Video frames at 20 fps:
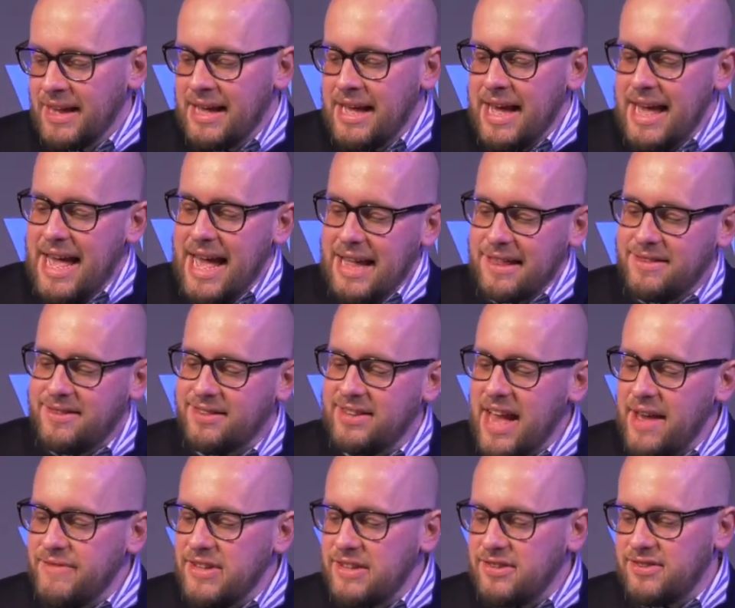He had
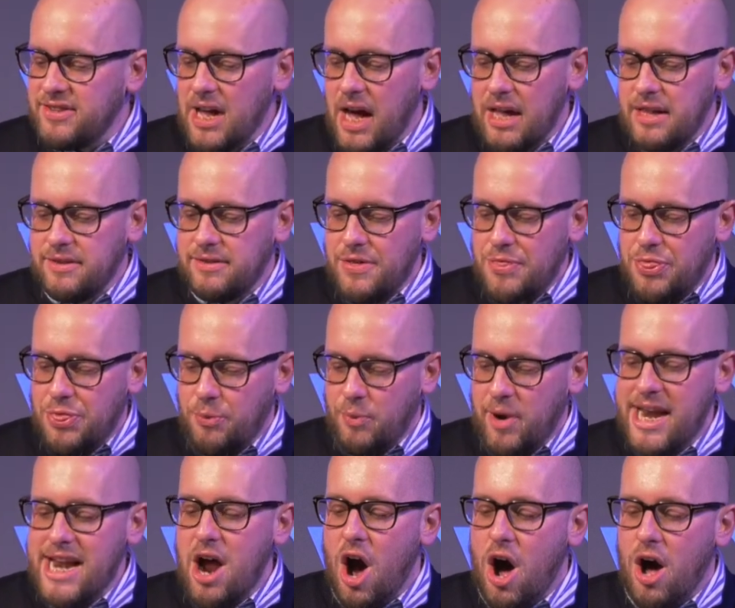7 sons and
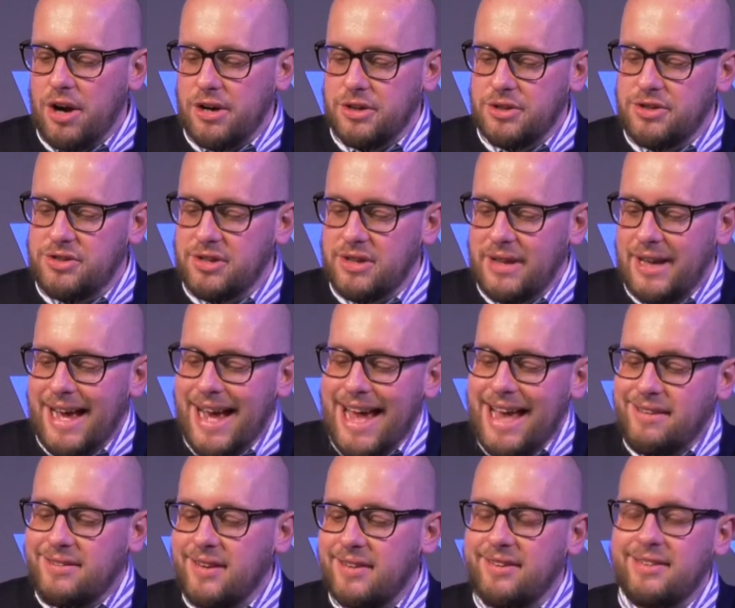3 daughters.
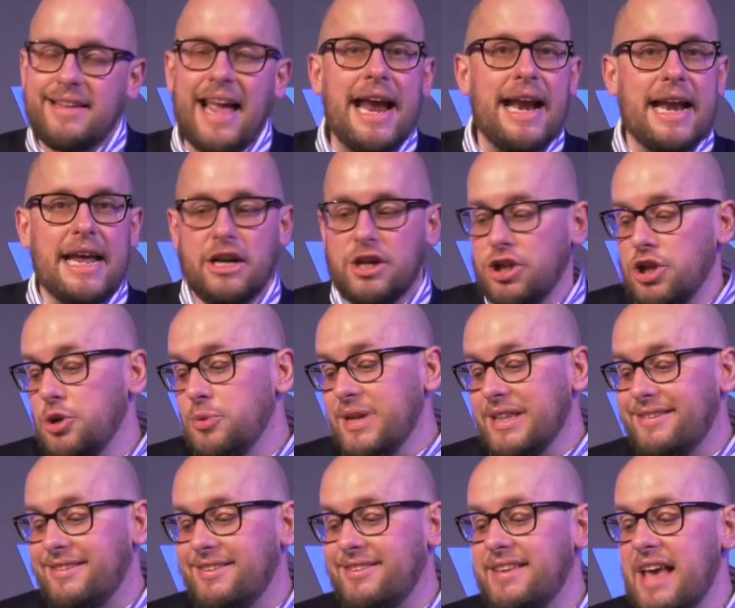His estate
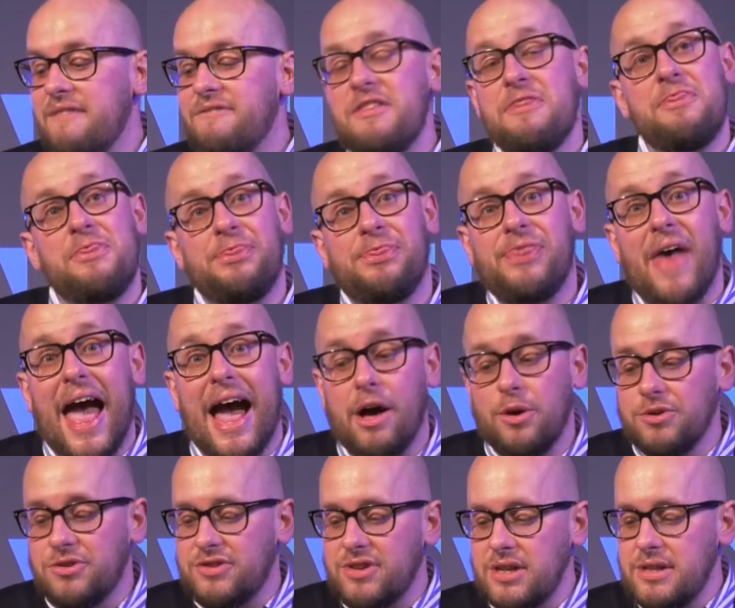included
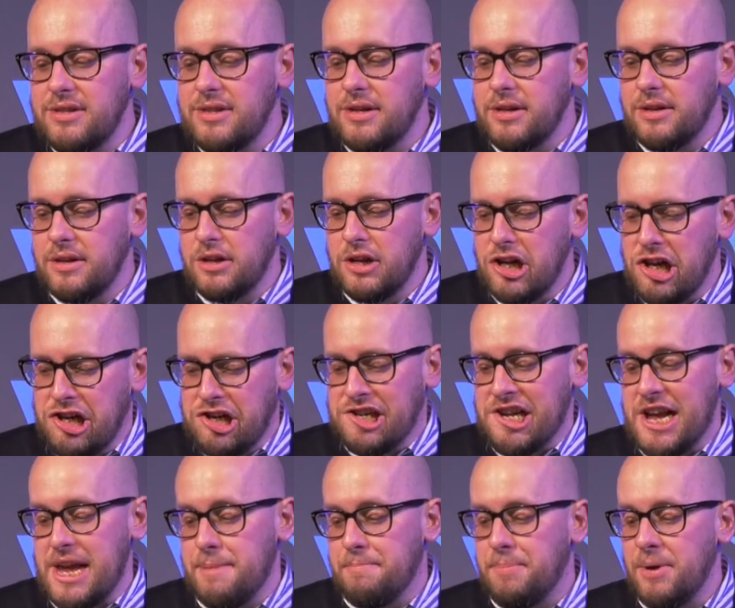7,000
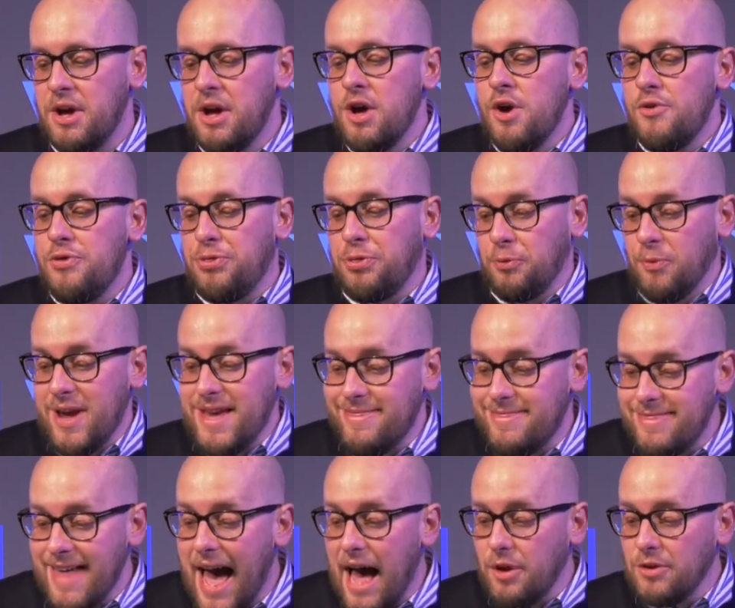sheep,
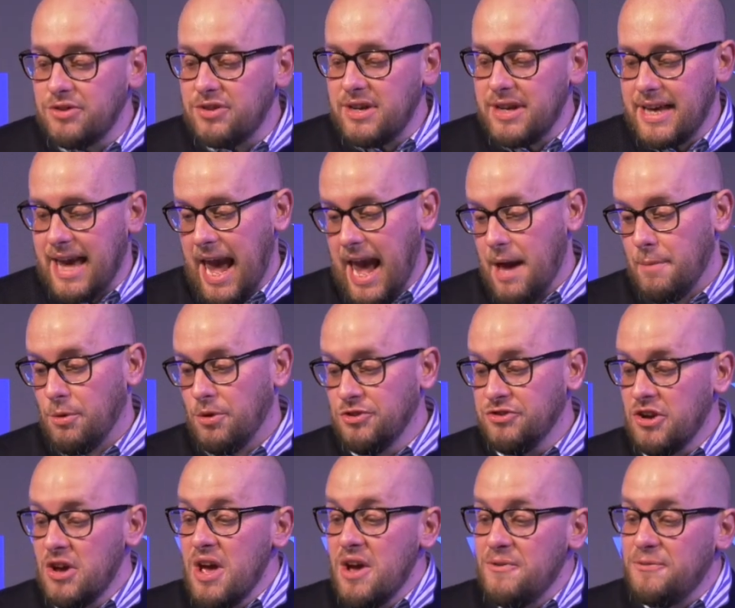3,000 camels,
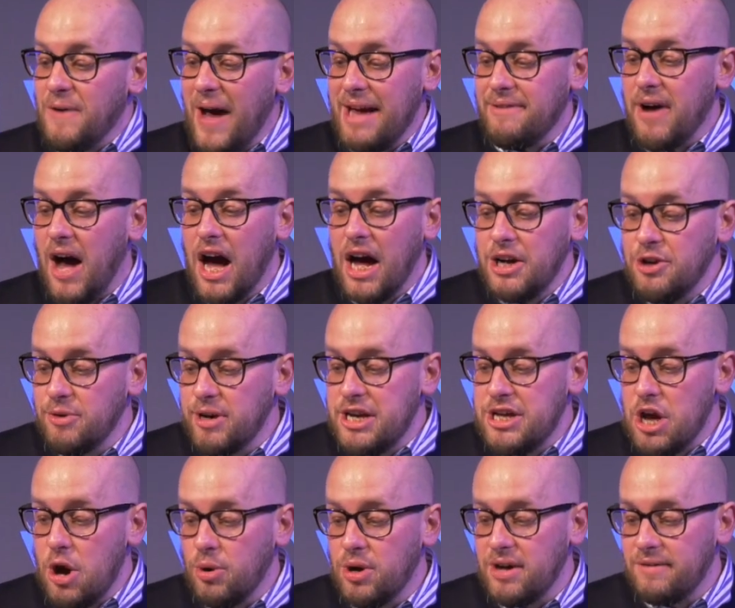500
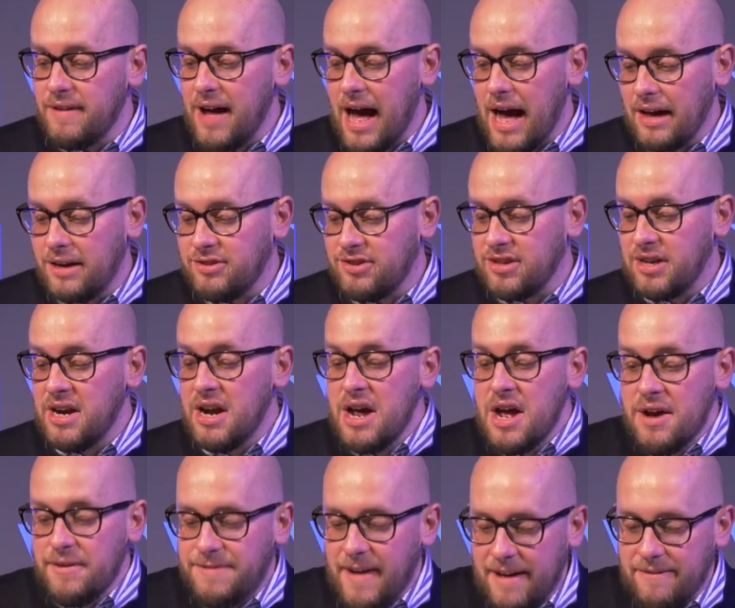yoke of oxen,
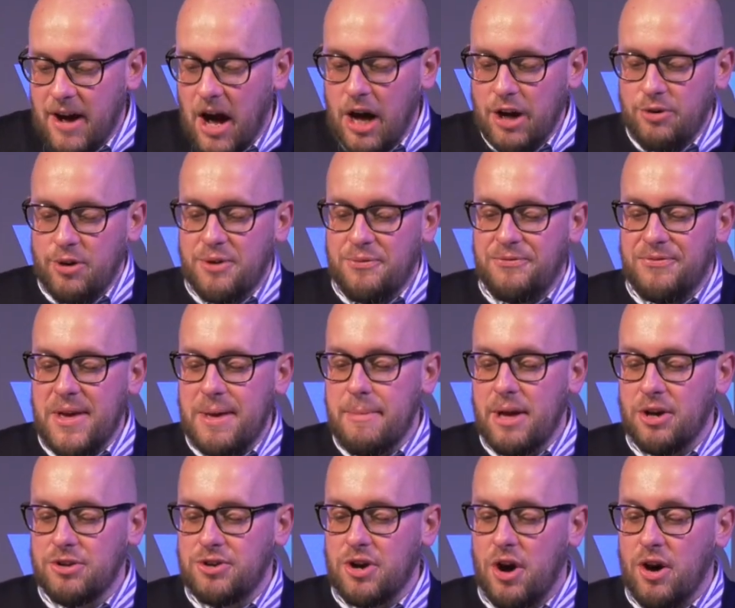500
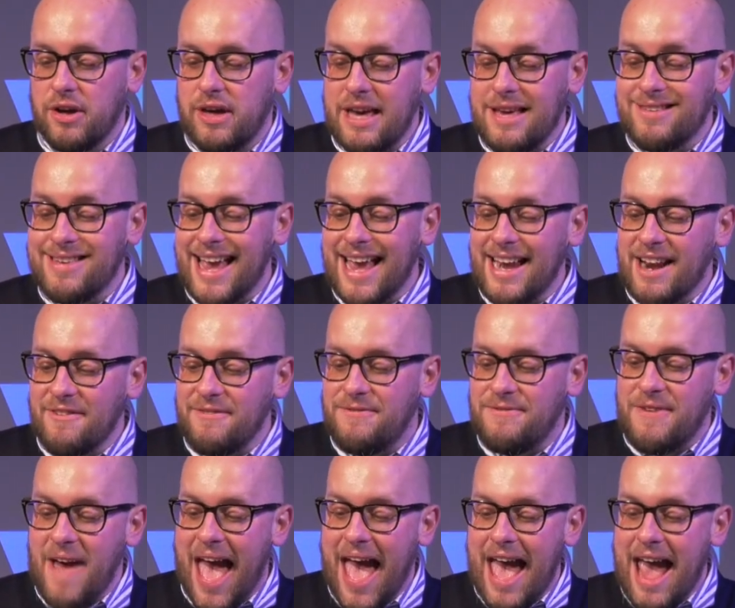female donkeys, and a
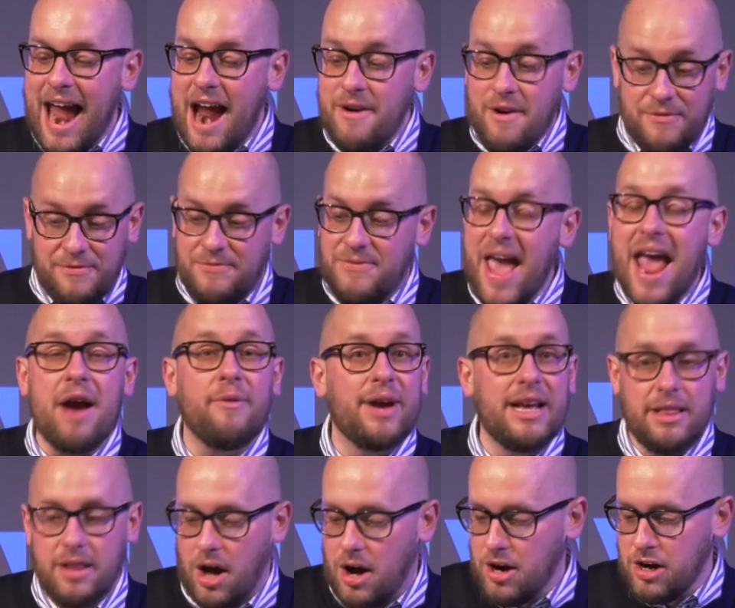very
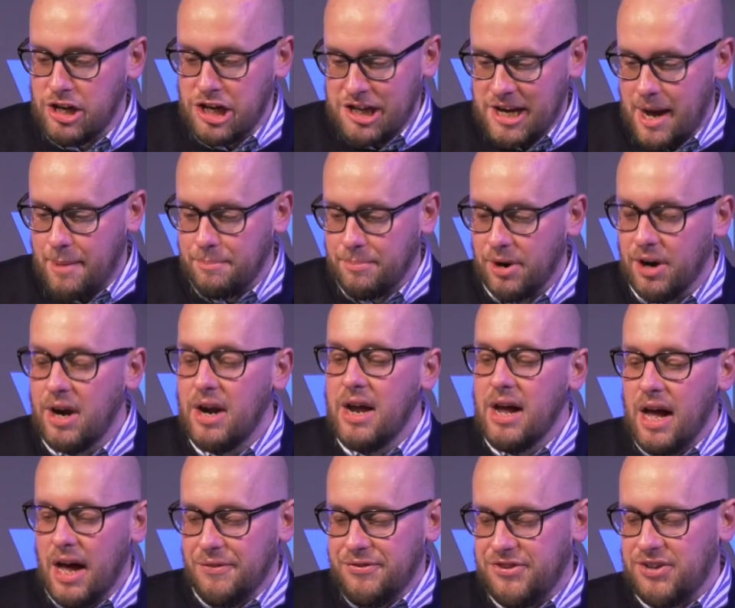large number
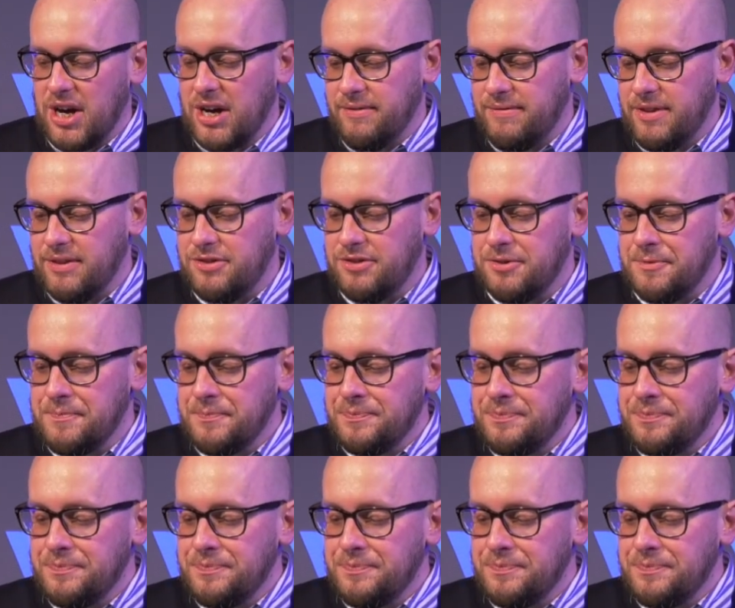of servants.